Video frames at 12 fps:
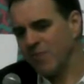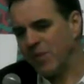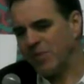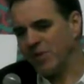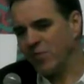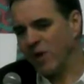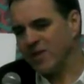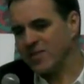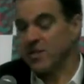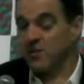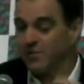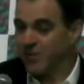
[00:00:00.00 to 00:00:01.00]
people are
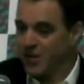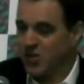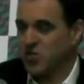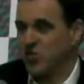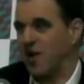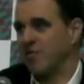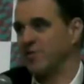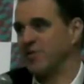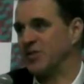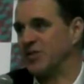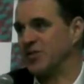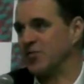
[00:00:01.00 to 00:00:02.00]
writing the first draft of
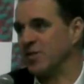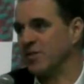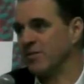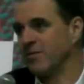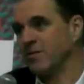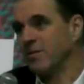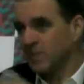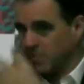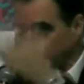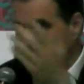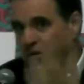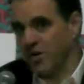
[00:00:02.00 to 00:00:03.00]
history,
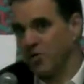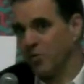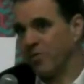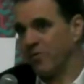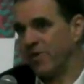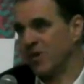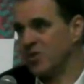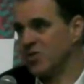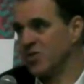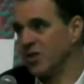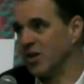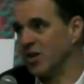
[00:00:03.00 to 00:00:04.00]
people in your
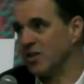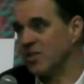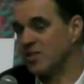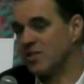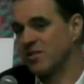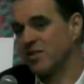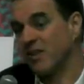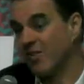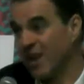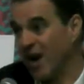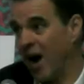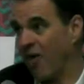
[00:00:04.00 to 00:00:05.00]
profession, journalists, they're
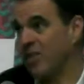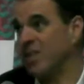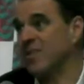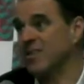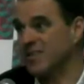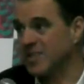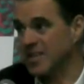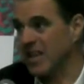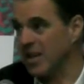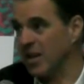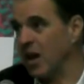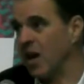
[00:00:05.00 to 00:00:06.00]
in a hurry, there's a
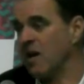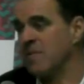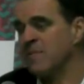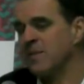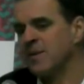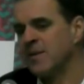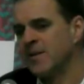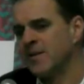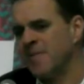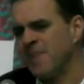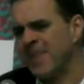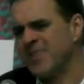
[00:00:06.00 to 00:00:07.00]
deadline,
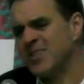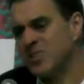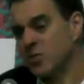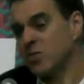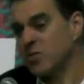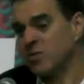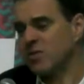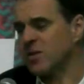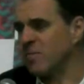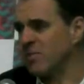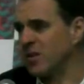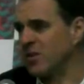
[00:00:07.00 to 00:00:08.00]
and there's also a
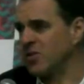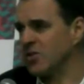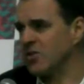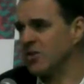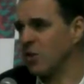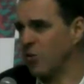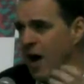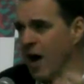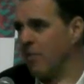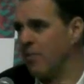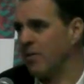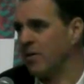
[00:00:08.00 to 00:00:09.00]
temptation to
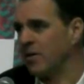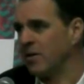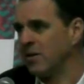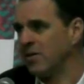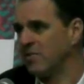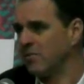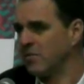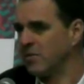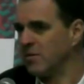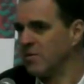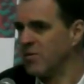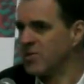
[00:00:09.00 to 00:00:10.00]
grab
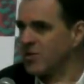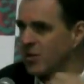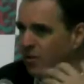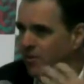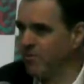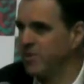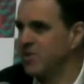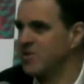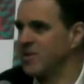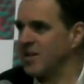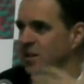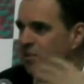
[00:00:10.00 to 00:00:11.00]
the most
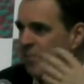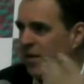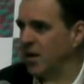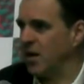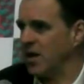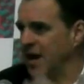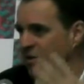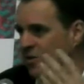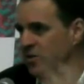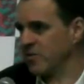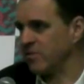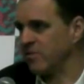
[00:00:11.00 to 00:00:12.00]
obviously appealing
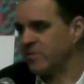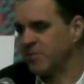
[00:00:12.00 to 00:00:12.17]
narrative.